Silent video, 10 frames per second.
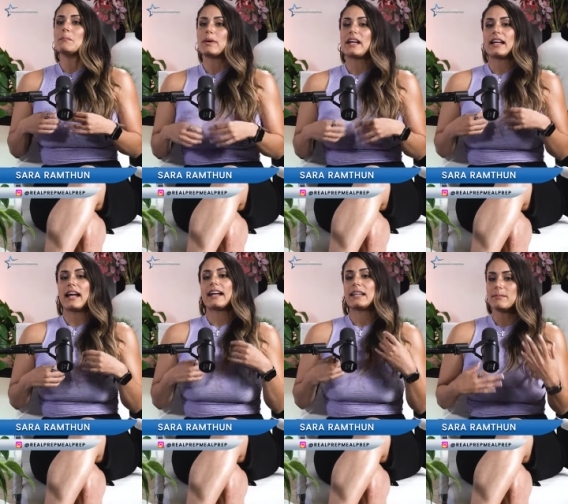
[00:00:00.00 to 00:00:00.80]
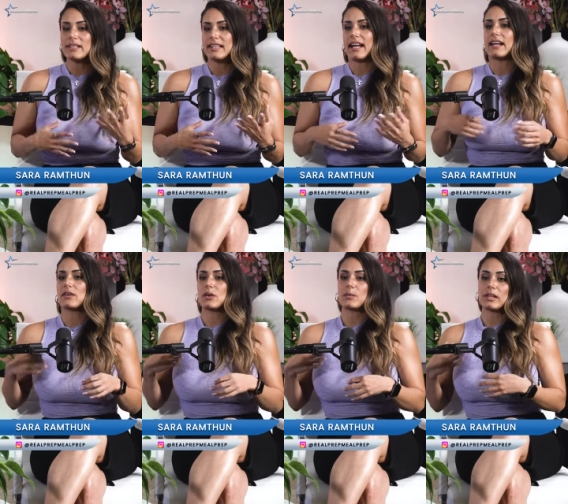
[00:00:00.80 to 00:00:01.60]
But I admit that,
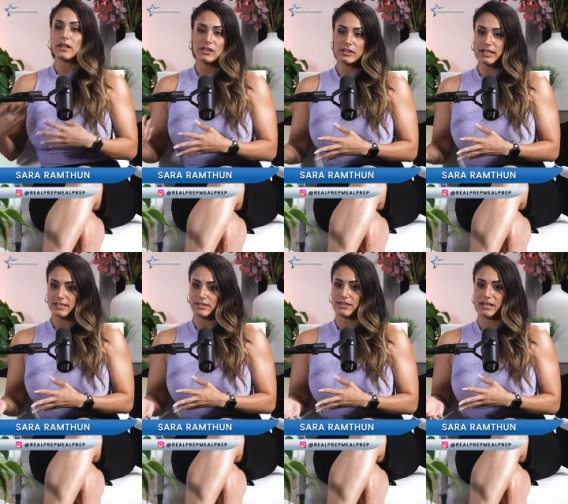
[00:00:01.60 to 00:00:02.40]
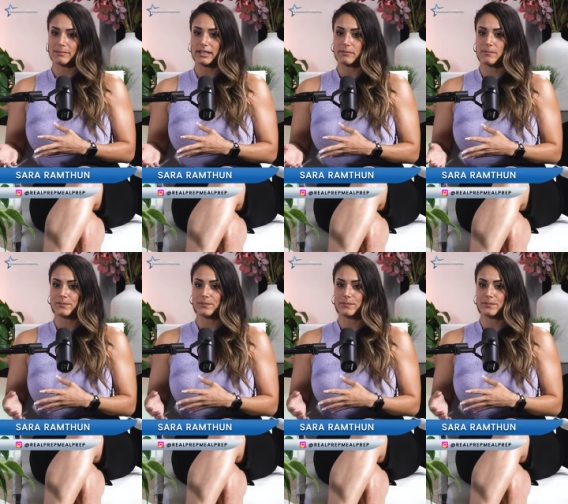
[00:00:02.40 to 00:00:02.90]
or when holidays are coming.